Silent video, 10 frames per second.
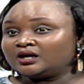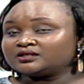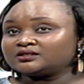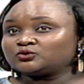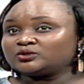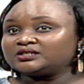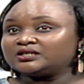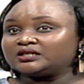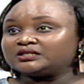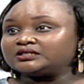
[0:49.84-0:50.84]
As at twenty
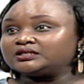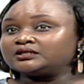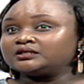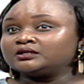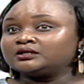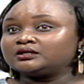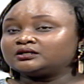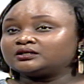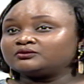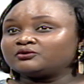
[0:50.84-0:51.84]
eighteen,
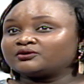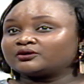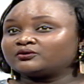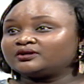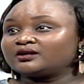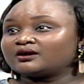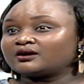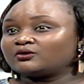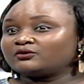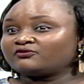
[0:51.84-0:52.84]
uh, we were recording
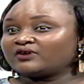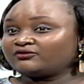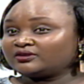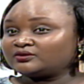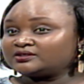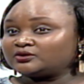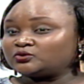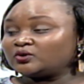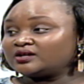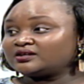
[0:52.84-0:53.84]
around five thousand
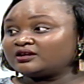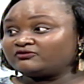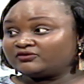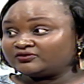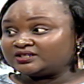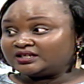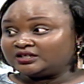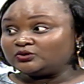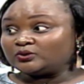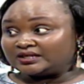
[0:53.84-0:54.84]
two hundred fifty
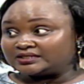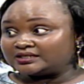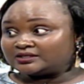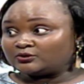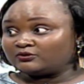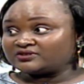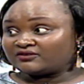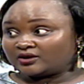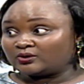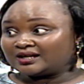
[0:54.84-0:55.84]
new cases of
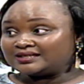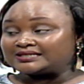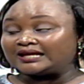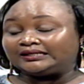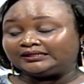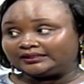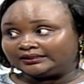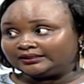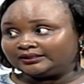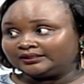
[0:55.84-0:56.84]
cervical cancer
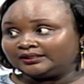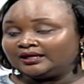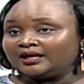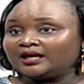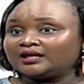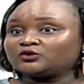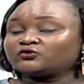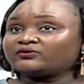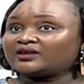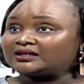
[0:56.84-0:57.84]
yearly. And out
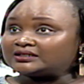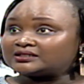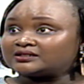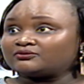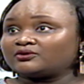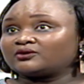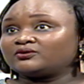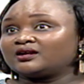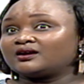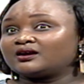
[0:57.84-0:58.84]
of that, we're
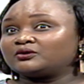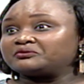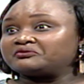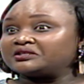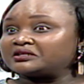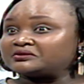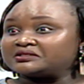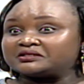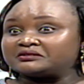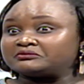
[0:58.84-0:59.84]
recording around three
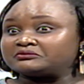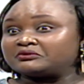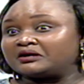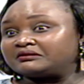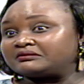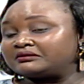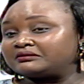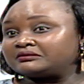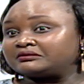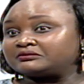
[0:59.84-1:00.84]
thousand two hundred
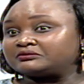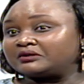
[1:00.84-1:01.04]
uh, two